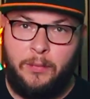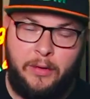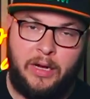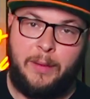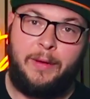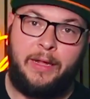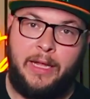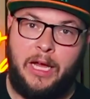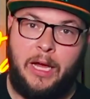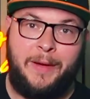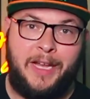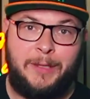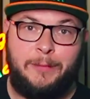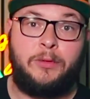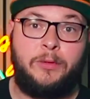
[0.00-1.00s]
We recommend
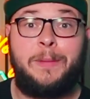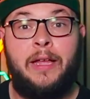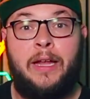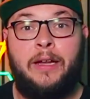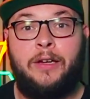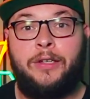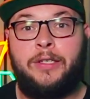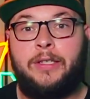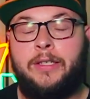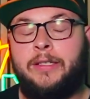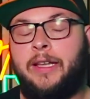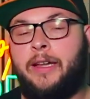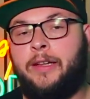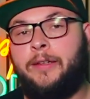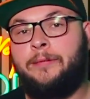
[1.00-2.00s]
account-based, but we'll talk about it here in just a
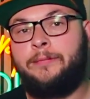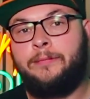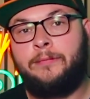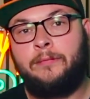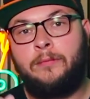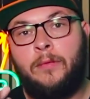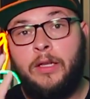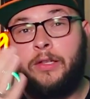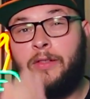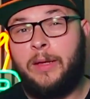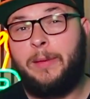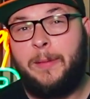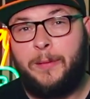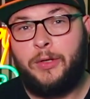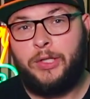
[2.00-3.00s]
second. If you think
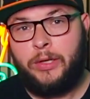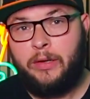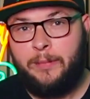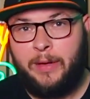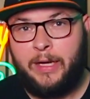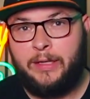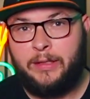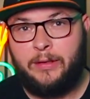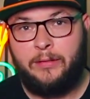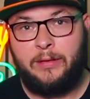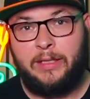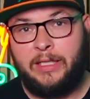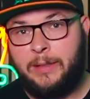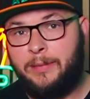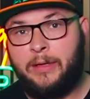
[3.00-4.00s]
about persona-based,
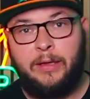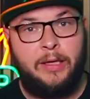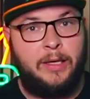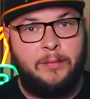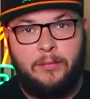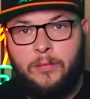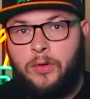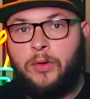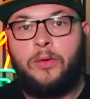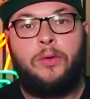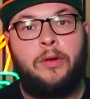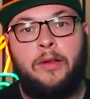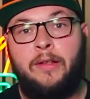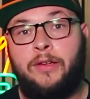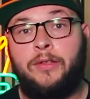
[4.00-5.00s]
typically your
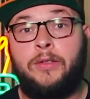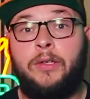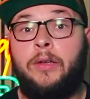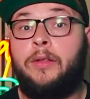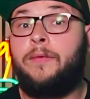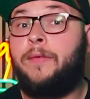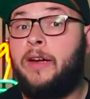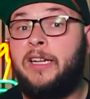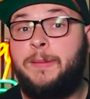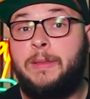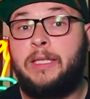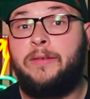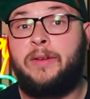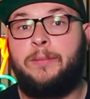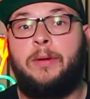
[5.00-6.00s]
organization solves a very
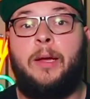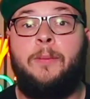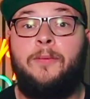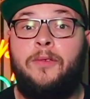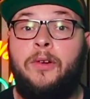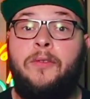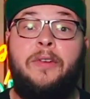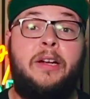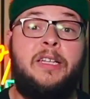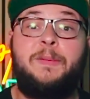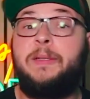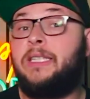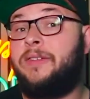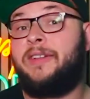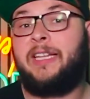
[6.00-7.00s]
specific problem for a very
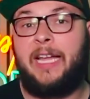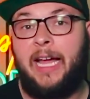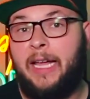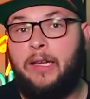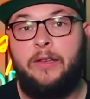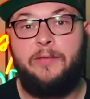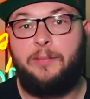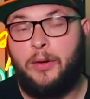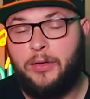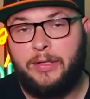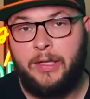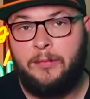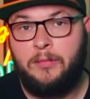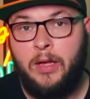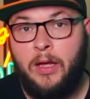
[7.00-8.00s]
specific kind of
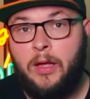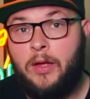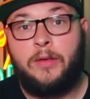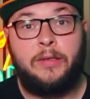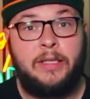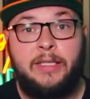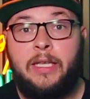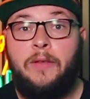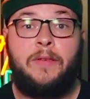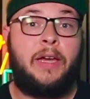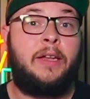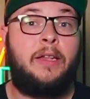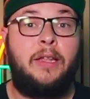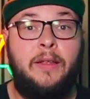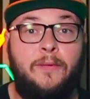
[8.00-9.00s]
person. So let's say you've
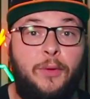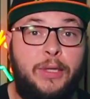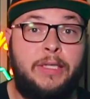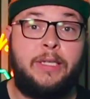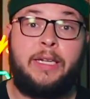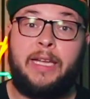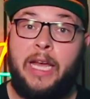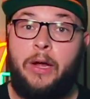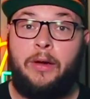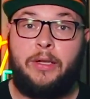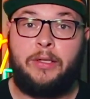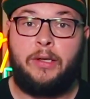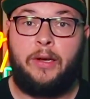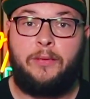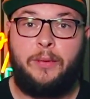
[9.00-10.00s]
got an invoicing and
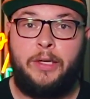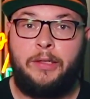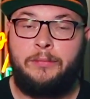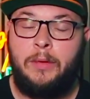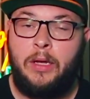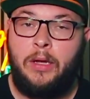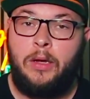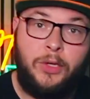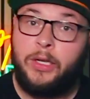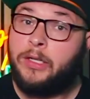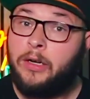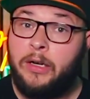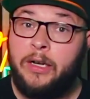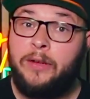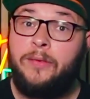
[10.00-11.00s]
accounting software. You're gonna
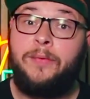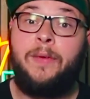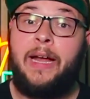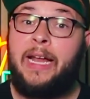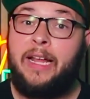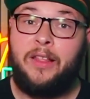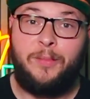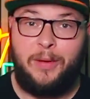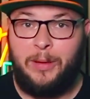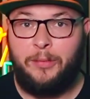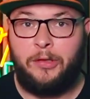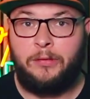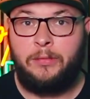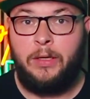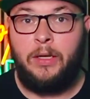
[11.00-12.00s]
target finance people.